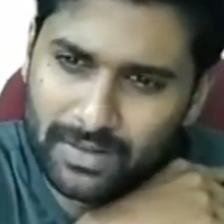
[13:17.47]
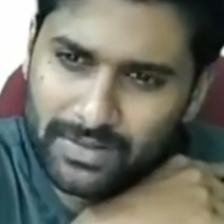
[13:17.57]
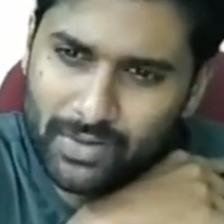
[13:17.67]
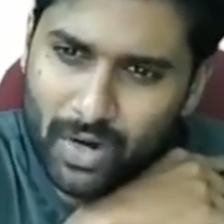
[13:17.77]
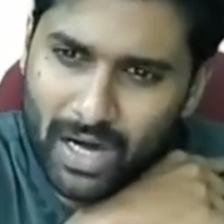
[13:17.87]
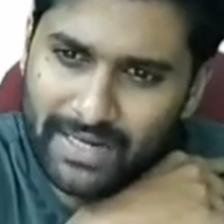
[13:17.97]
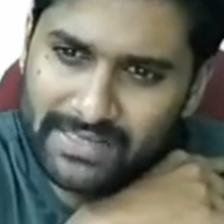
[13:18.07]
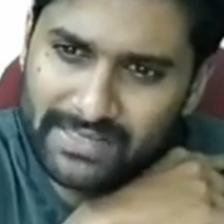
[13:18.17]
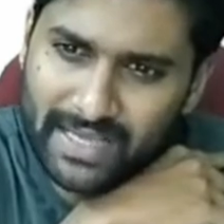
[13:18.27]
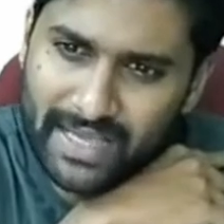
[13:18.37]
So R
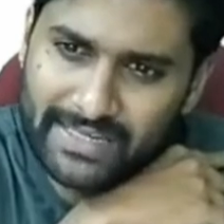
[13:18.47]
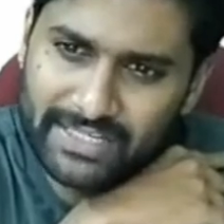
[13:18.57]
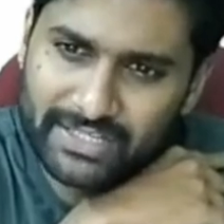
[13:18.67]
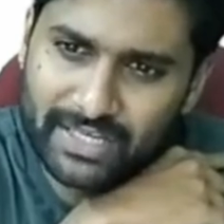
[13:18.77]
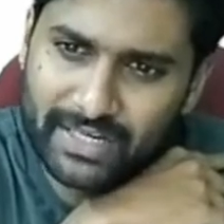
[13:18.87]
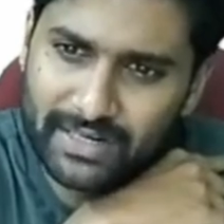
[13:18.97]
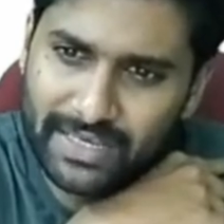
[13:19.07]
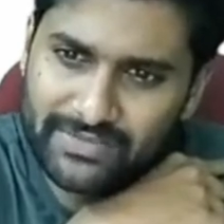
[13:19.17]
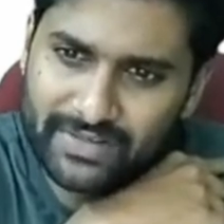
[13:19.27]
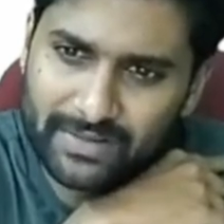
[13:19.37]
is the 8 intern.
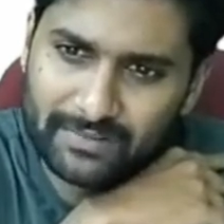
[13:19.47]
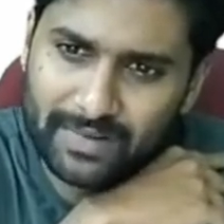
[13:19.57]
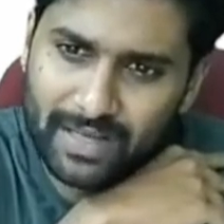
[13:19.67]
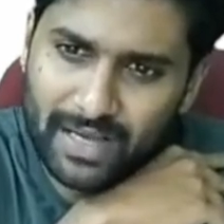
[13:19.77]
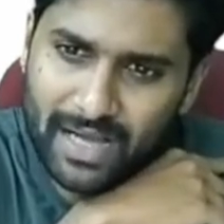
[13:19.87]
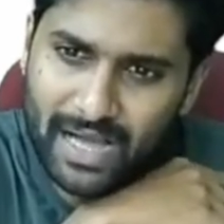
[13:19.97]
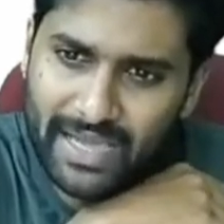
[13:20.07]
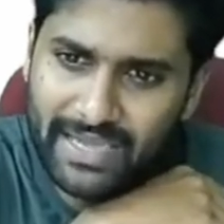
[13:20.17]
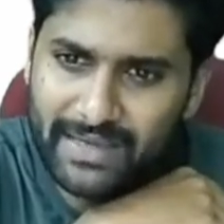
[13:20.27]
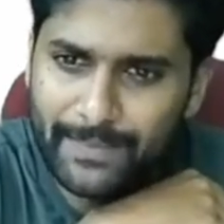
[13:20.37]
Next one,
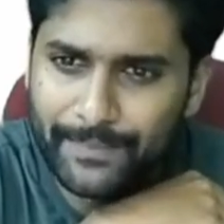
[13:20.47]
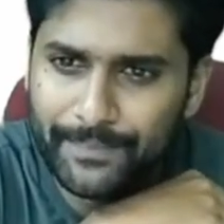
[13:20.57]
I